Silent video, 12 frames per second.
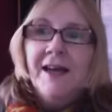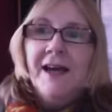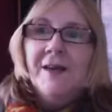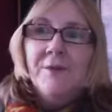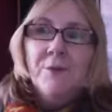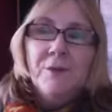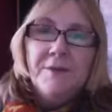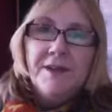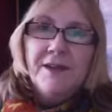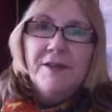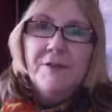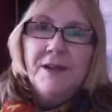and
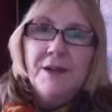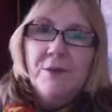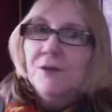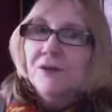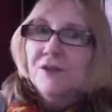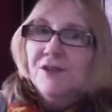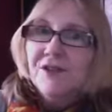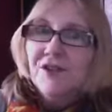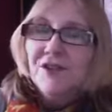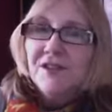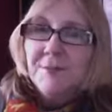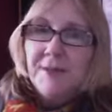women-only awards such
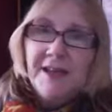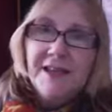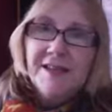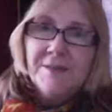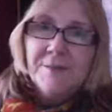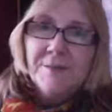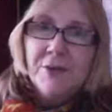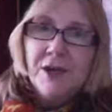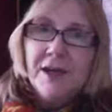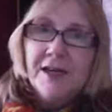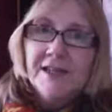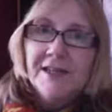as the Bailey's
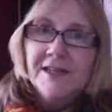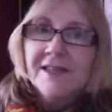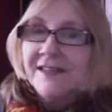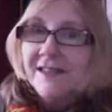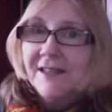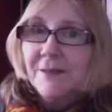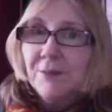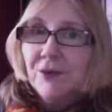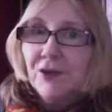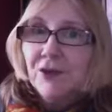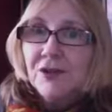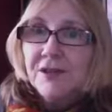Prize are still
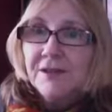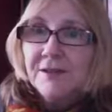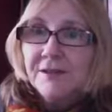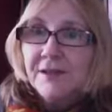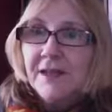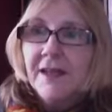important.